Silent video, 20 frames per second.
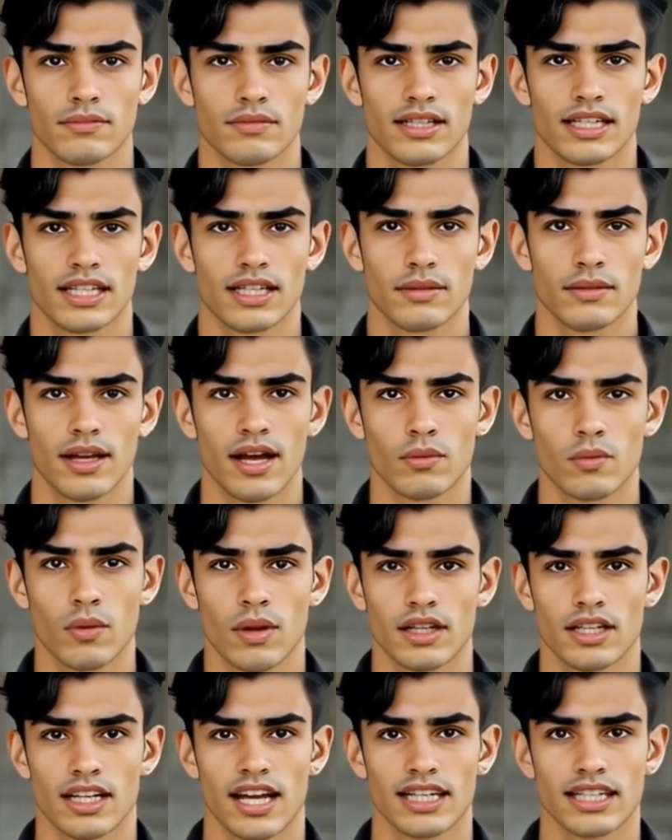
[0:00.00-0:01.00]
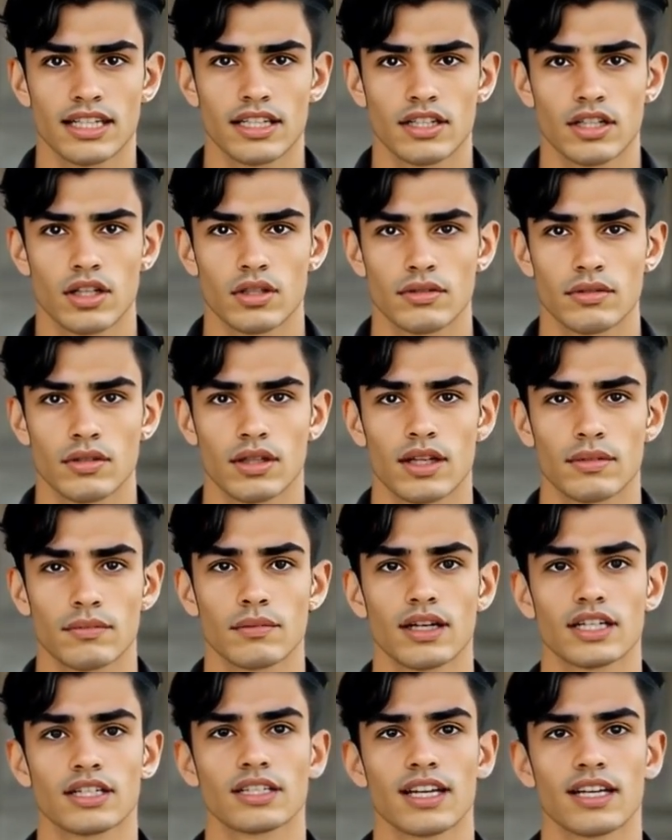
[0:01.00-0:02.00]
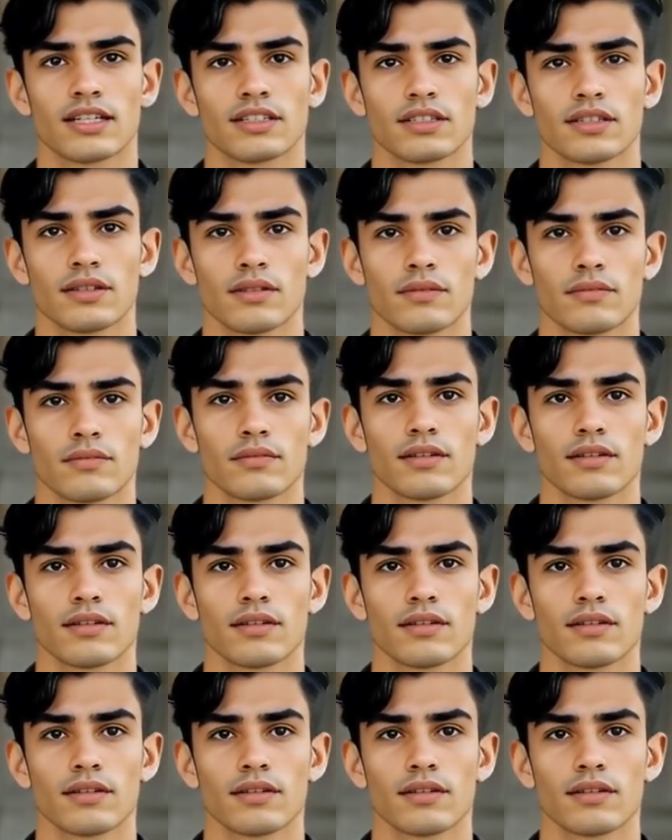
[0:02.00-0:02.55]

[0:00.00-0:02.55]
Think about what that could do for your business.